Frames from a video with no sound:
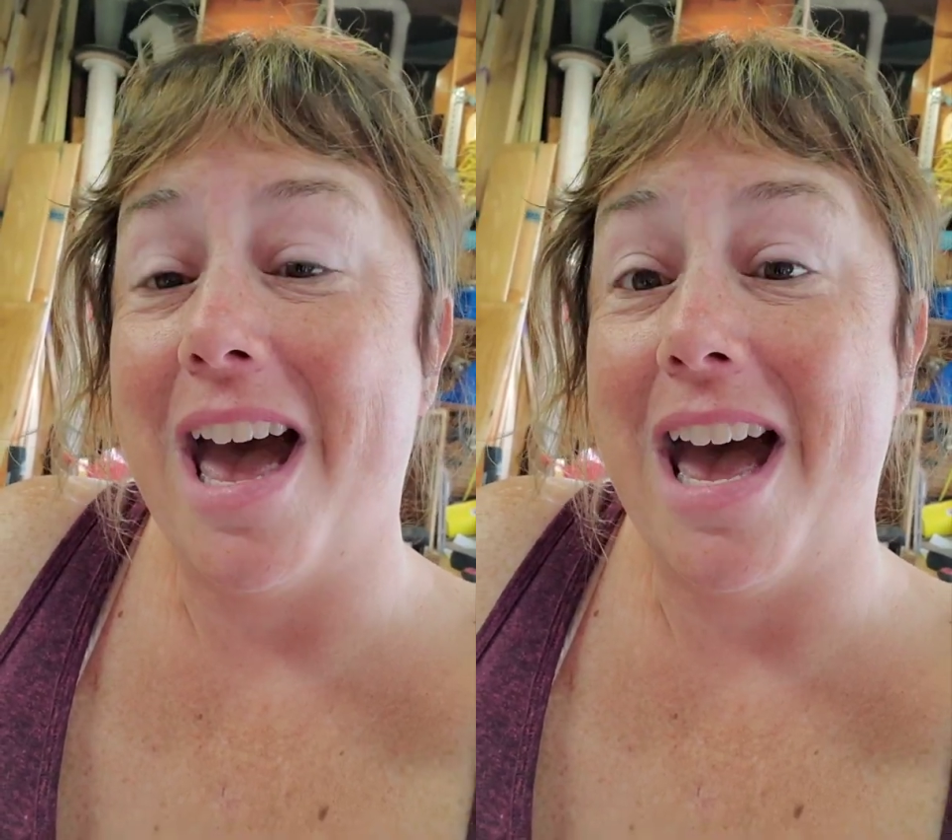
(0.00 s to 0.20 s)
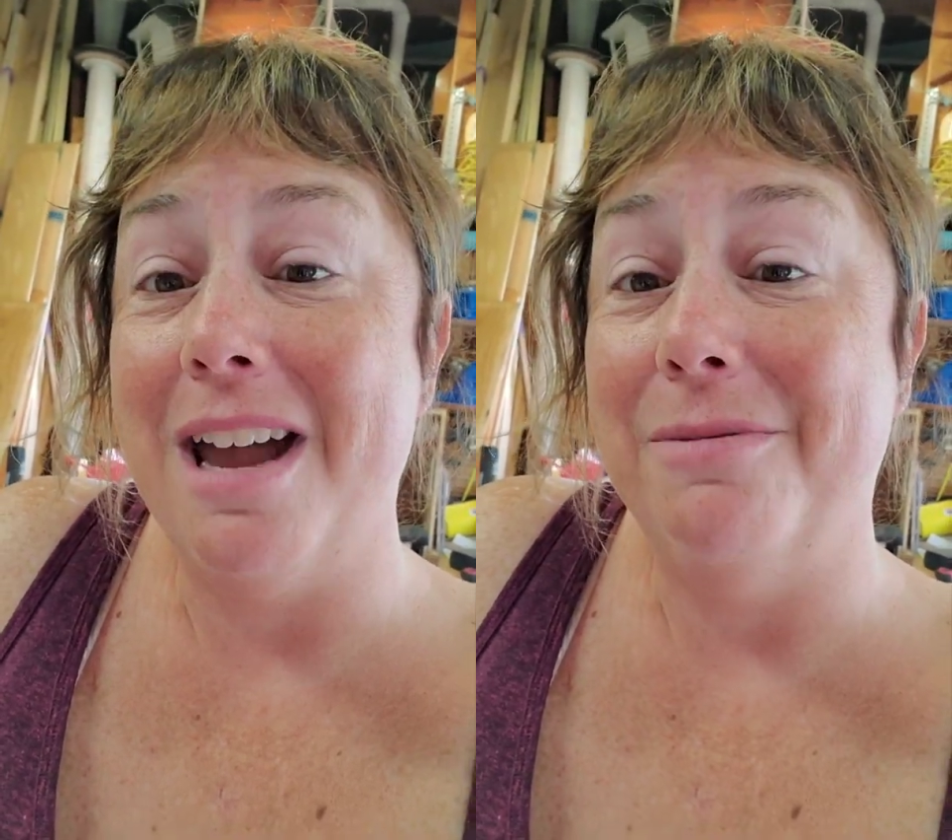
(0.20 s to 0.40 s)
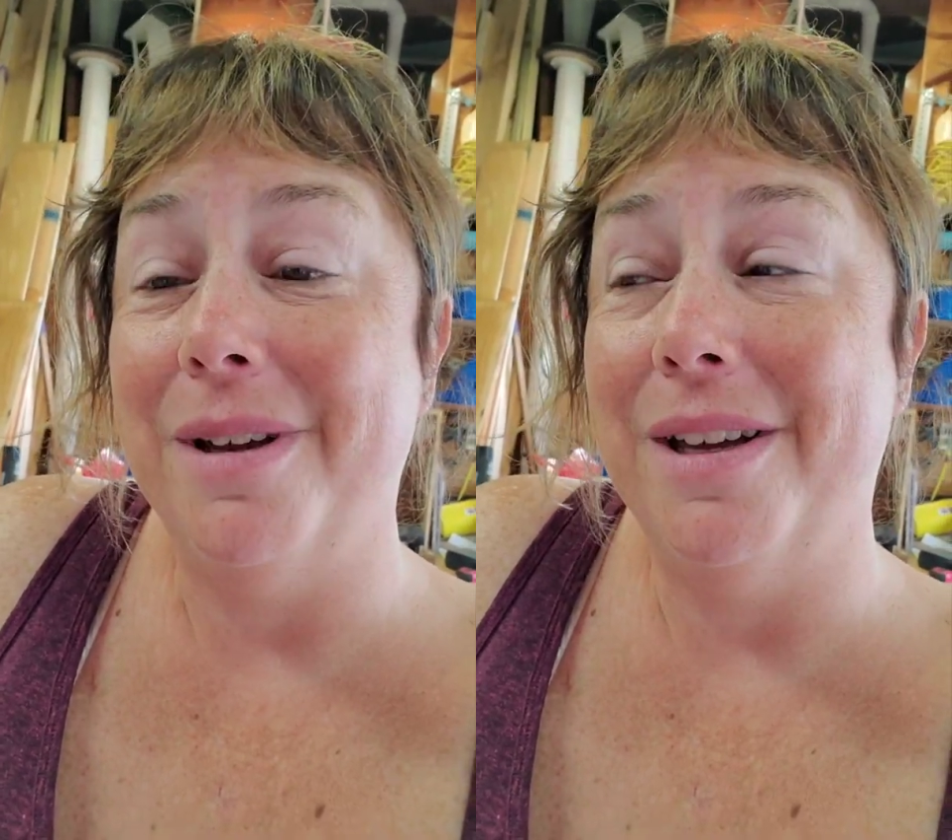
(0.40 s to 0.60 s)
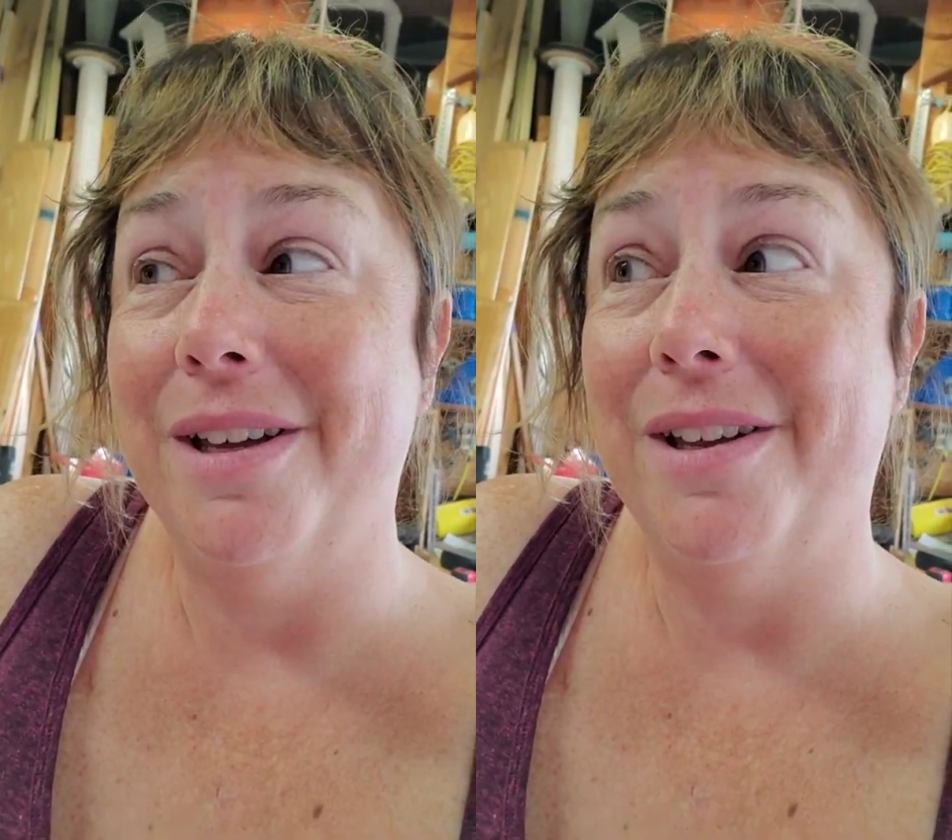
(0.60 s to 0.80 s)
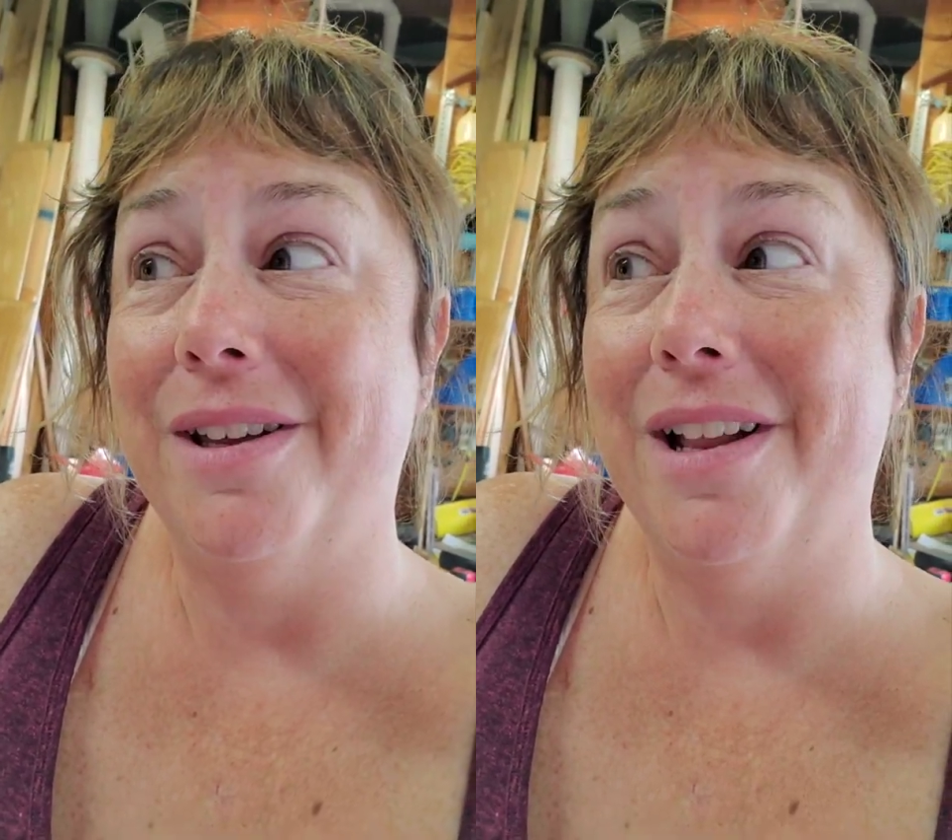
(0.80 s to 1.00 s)
I
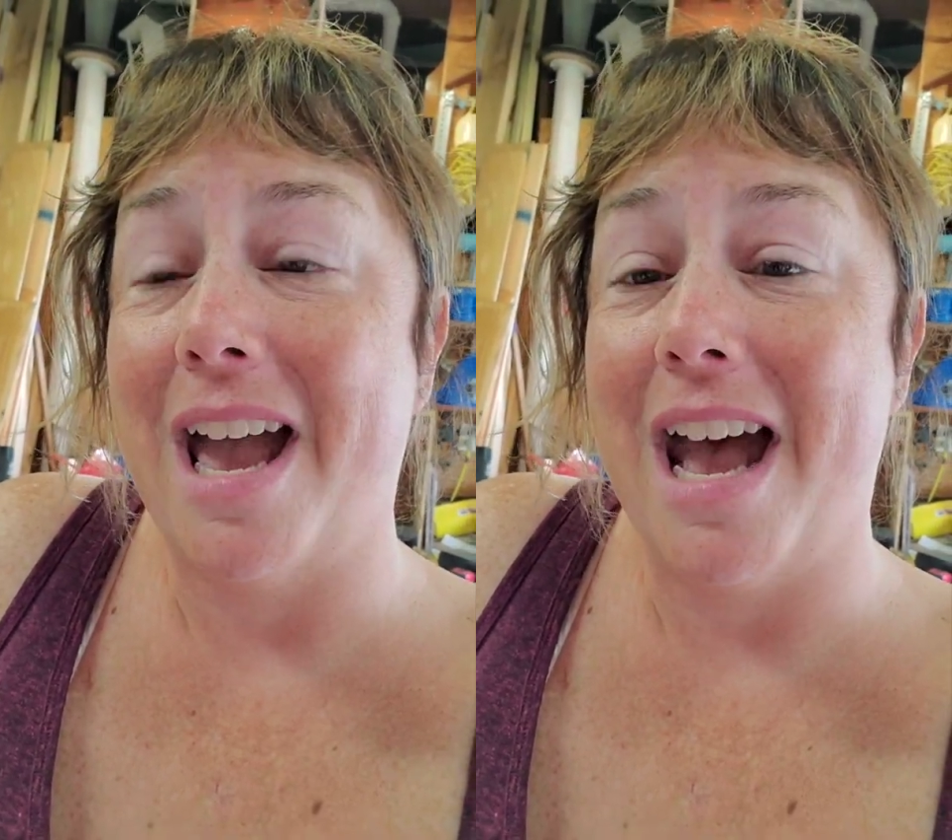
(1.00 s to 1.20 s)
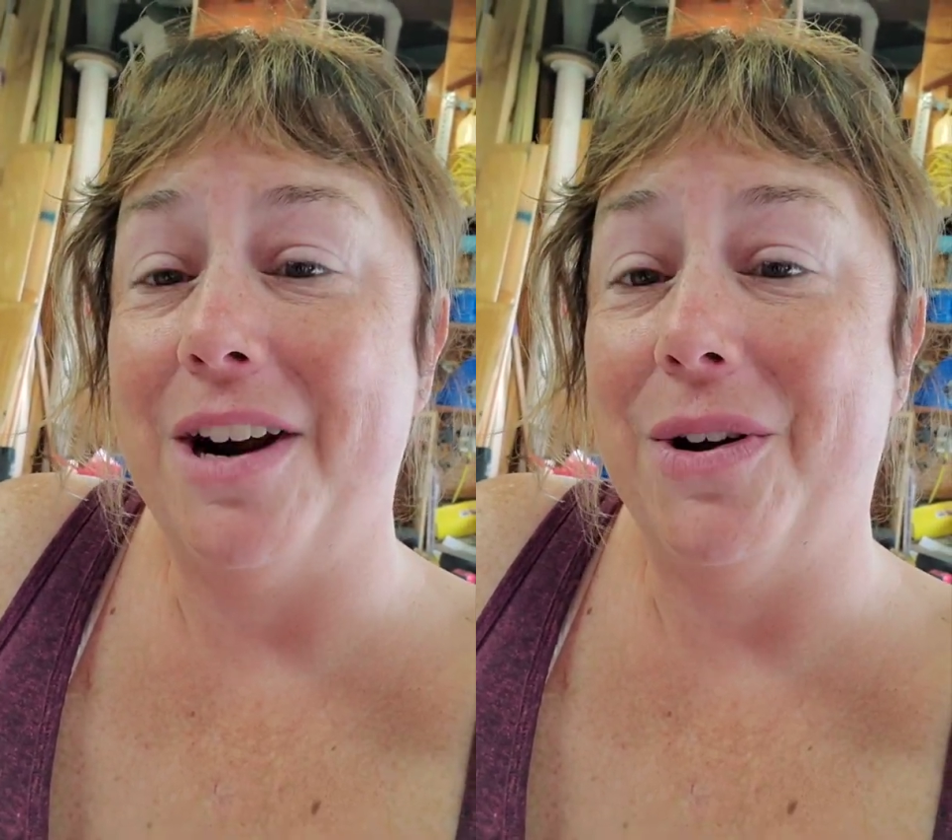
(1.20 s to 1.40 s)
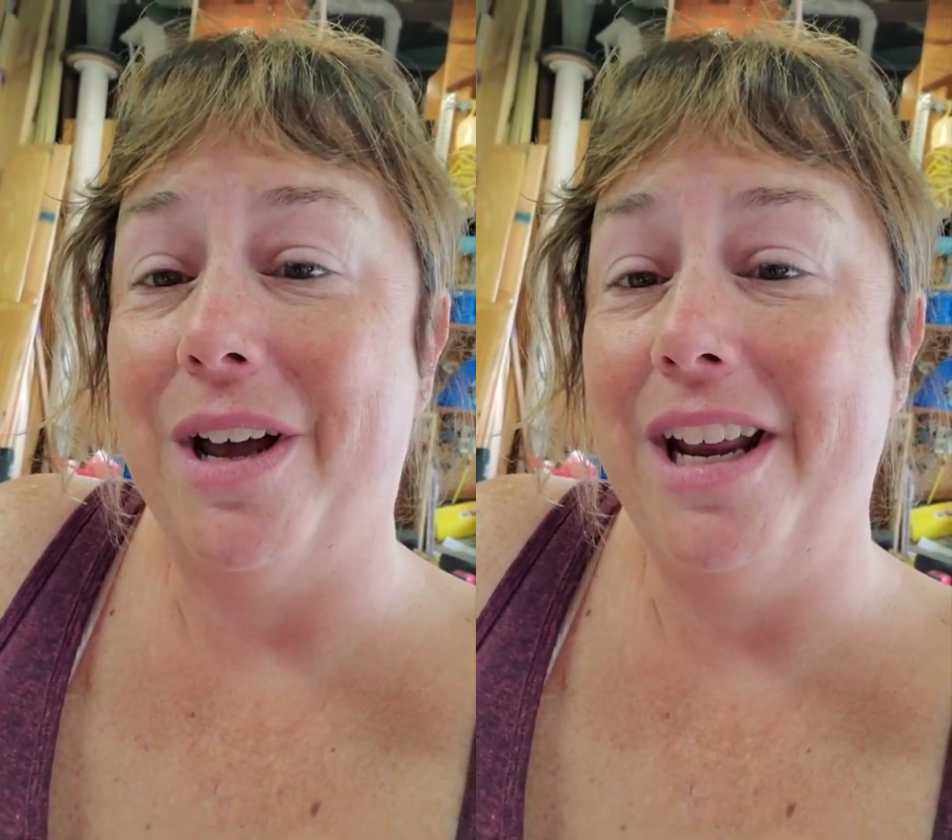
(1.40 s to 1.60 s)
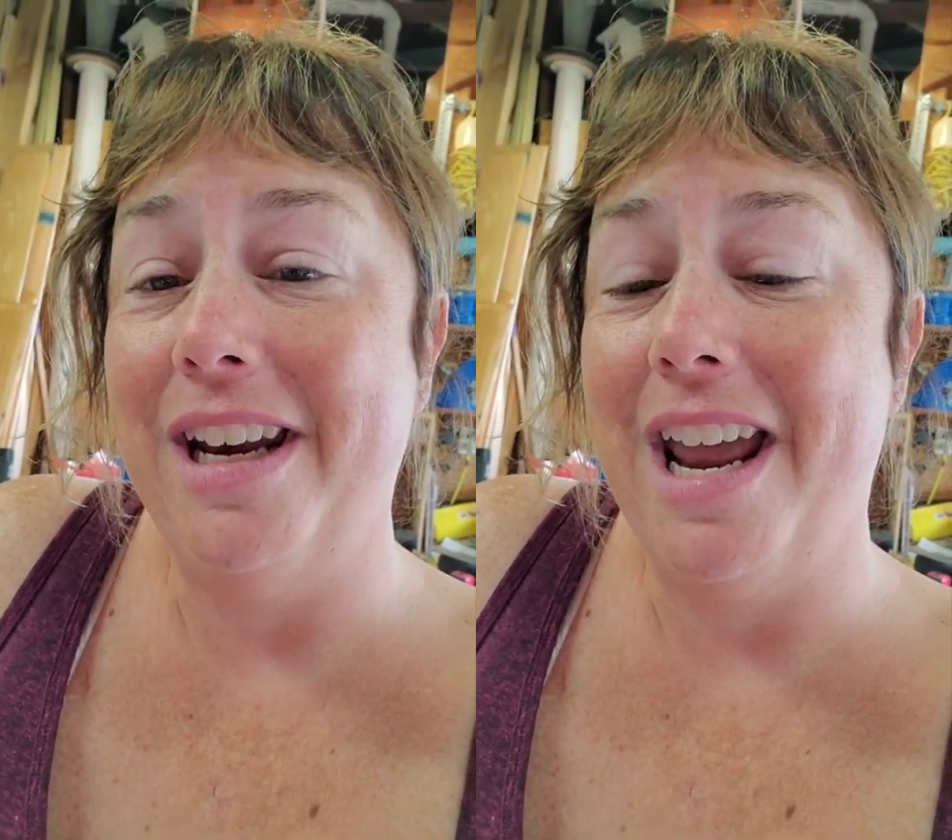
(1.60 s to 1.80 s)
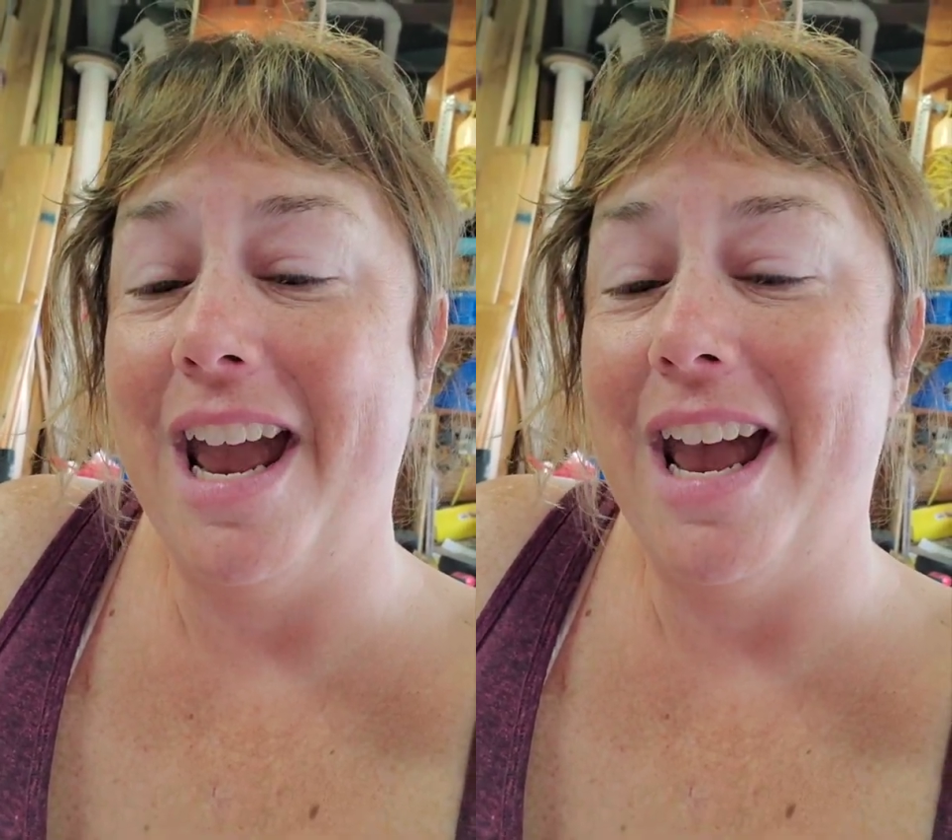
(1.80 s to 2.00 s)
will add on